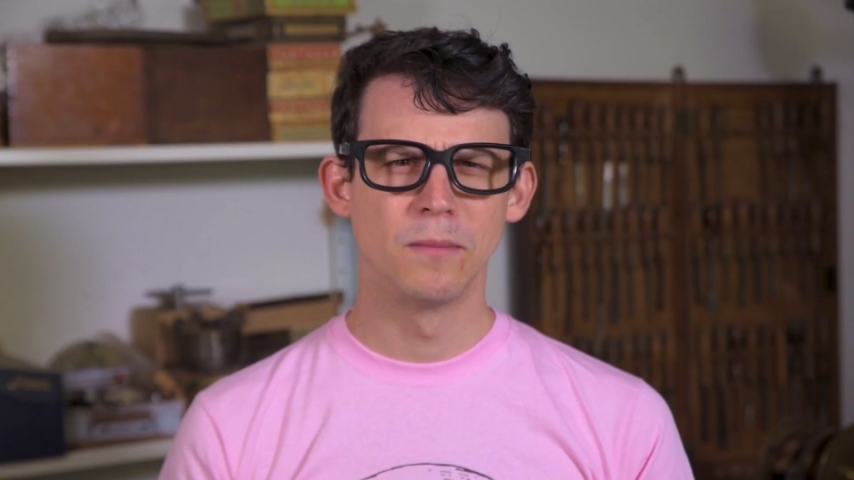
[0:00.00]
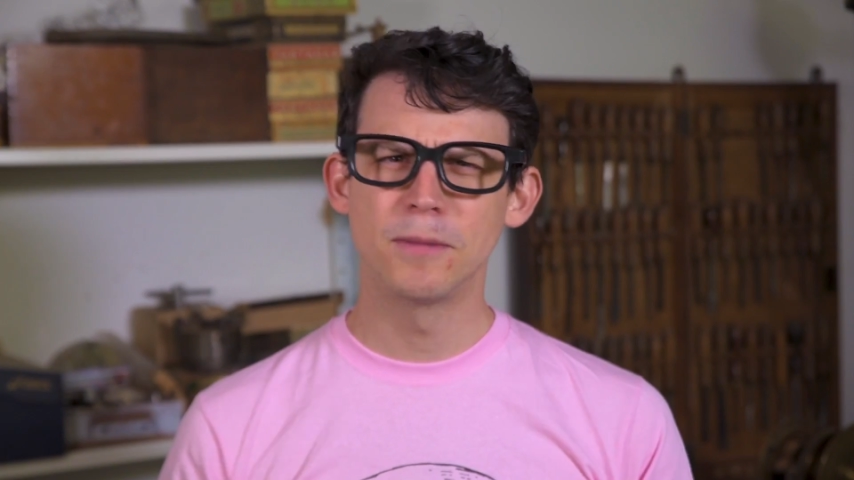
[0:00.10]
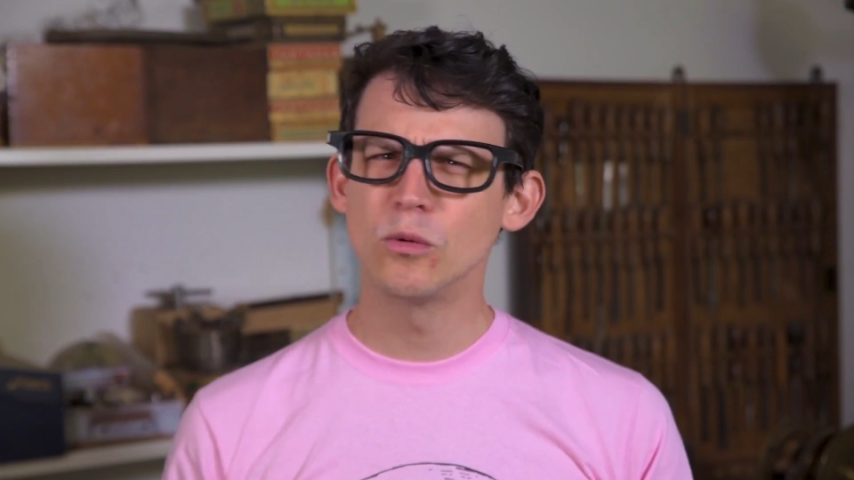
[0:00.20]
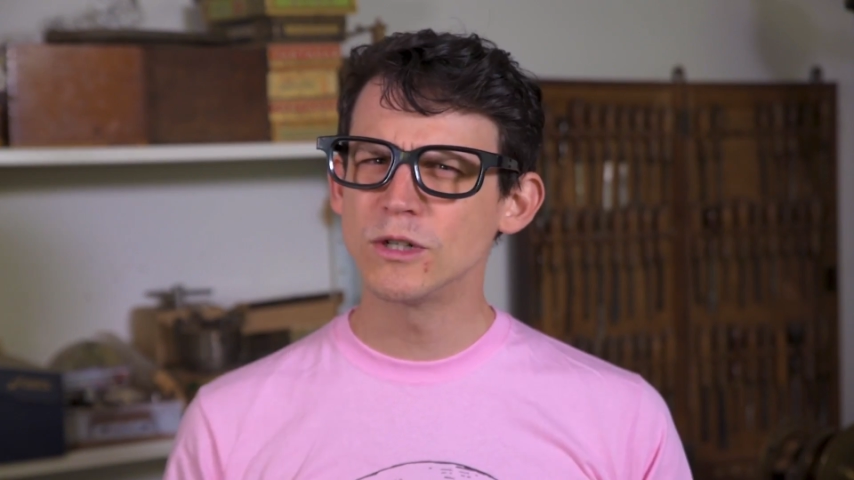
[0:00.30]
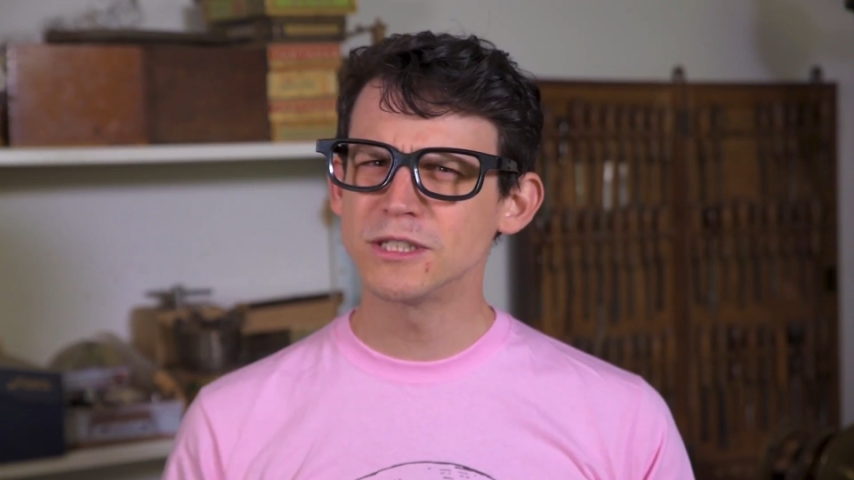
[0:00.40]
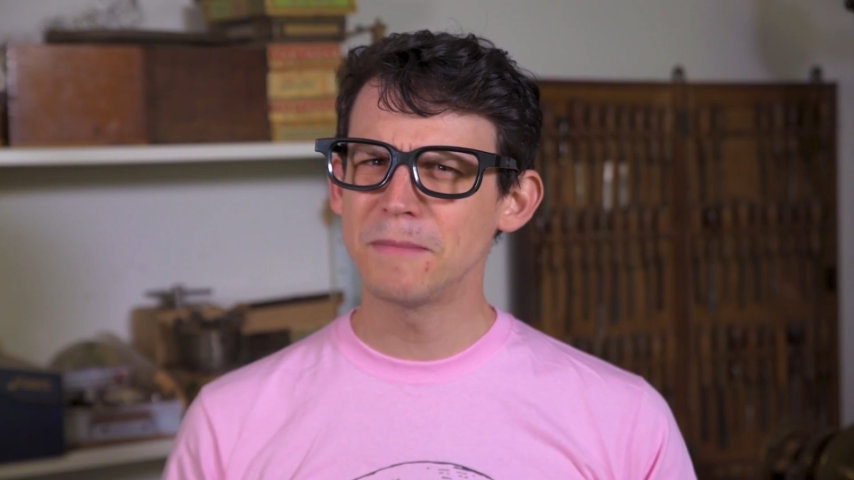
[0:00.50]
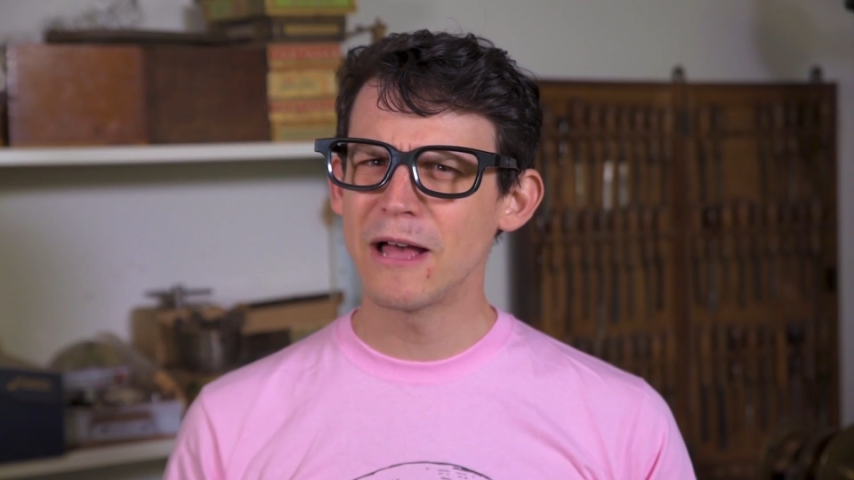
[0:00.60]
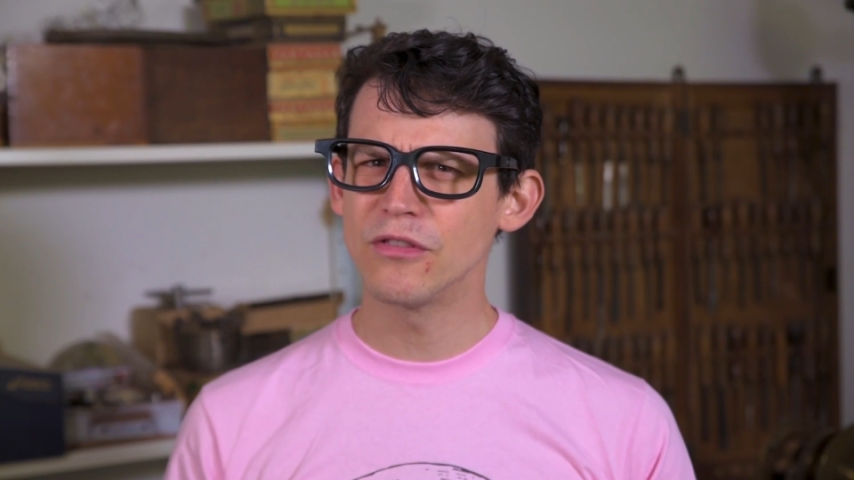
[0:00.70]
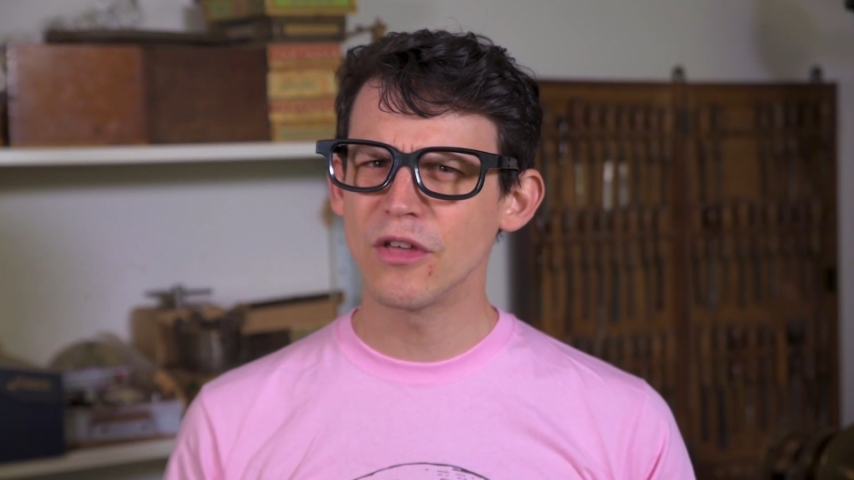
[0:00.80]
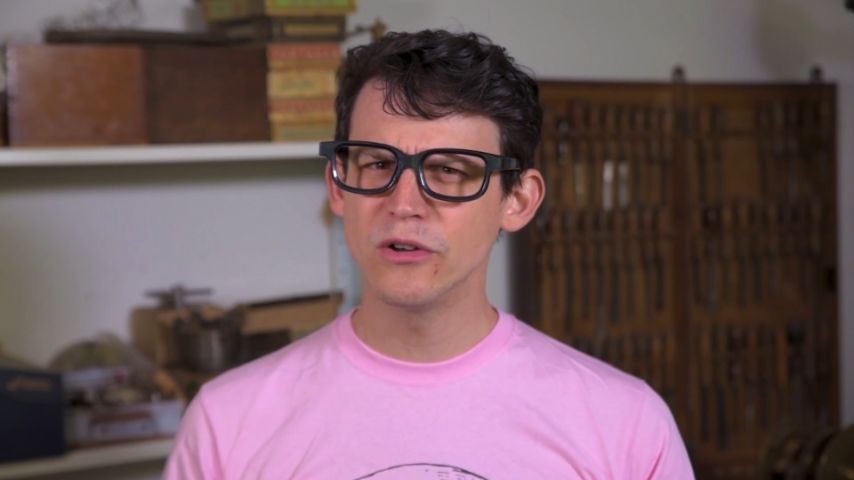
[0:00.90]
But what
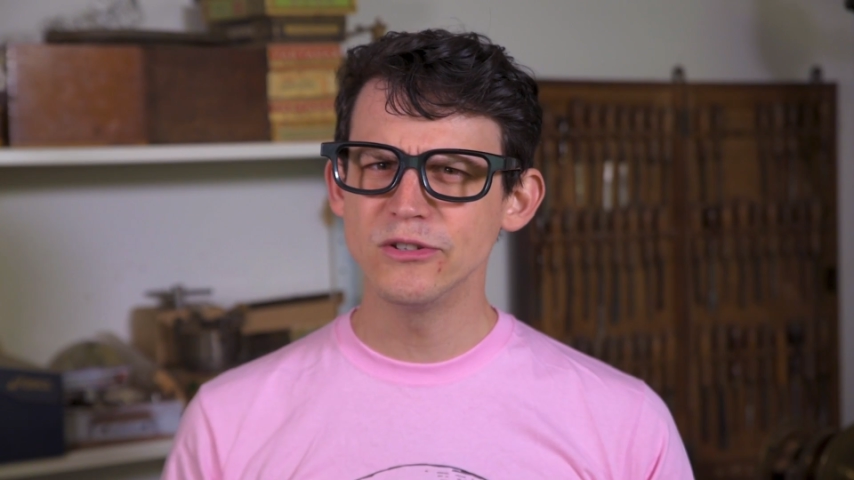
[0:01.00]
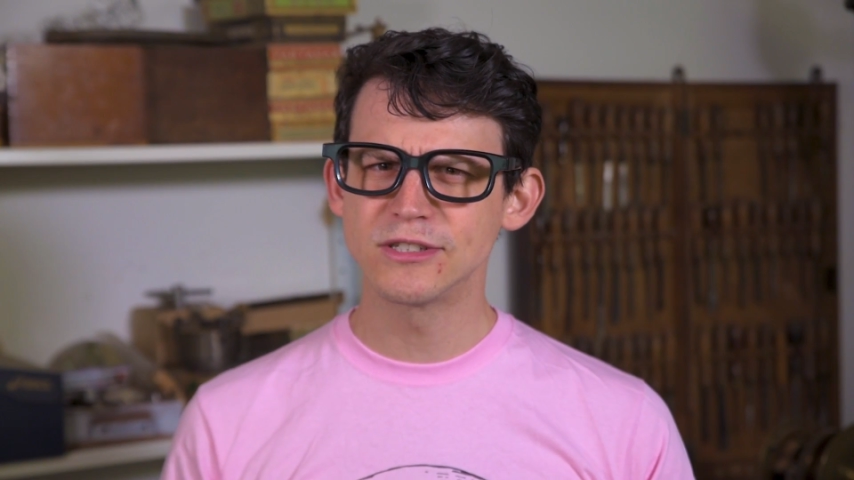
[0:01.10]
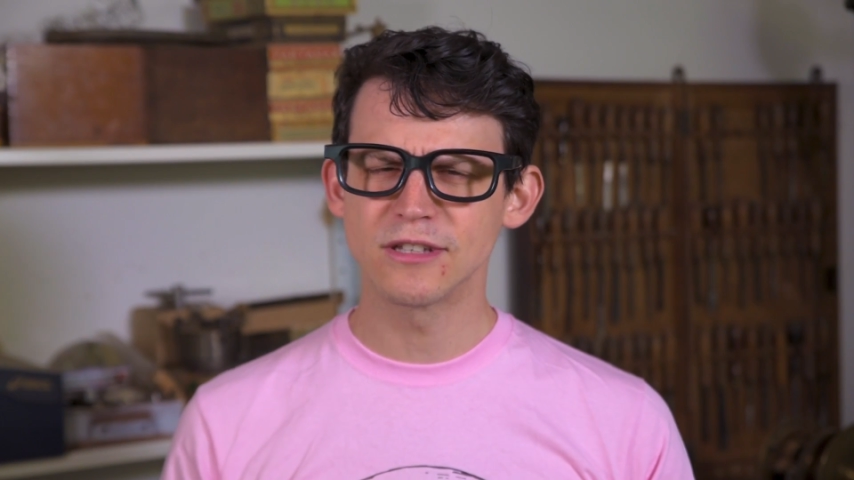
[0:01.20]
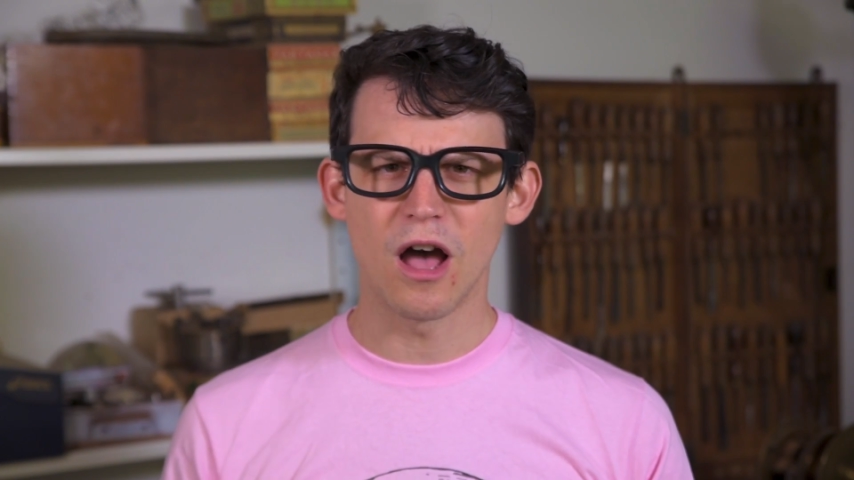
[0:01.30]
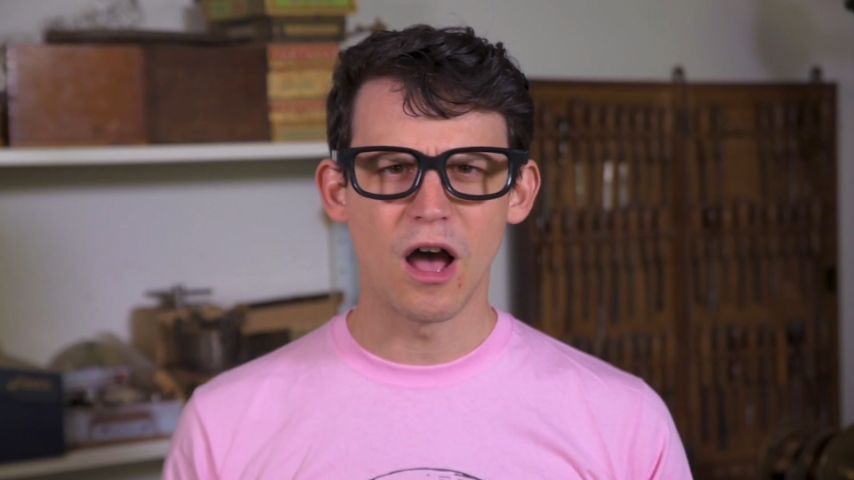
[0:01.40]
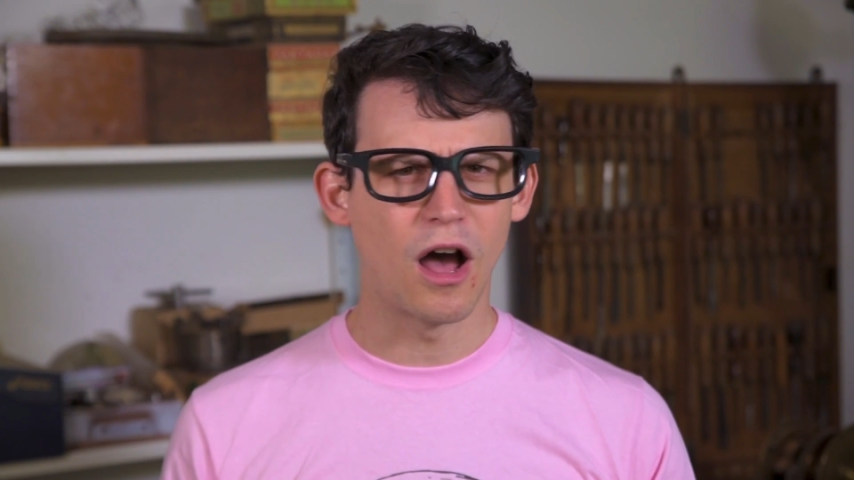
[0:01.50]
about those